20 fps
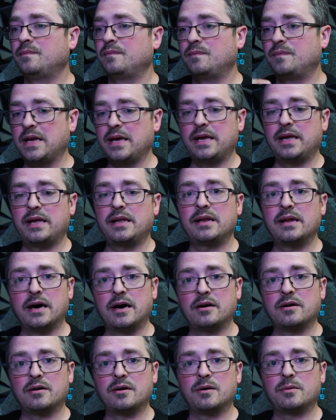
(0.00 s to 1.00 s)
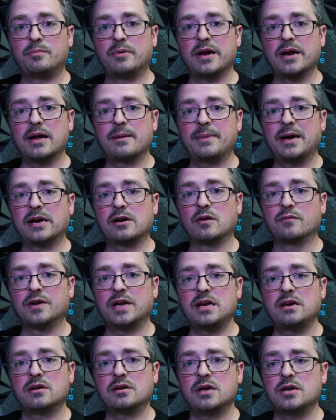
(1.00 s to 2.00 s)
Then I'll bring it back over
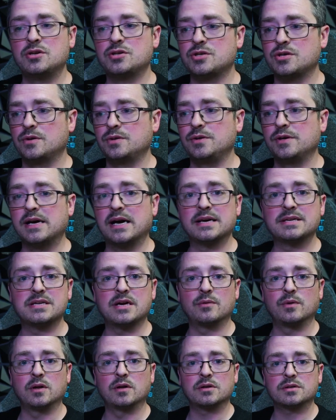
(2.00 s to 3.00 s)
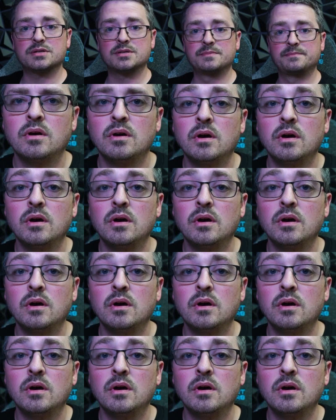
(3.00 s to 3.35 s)
here and show you guys how it looks.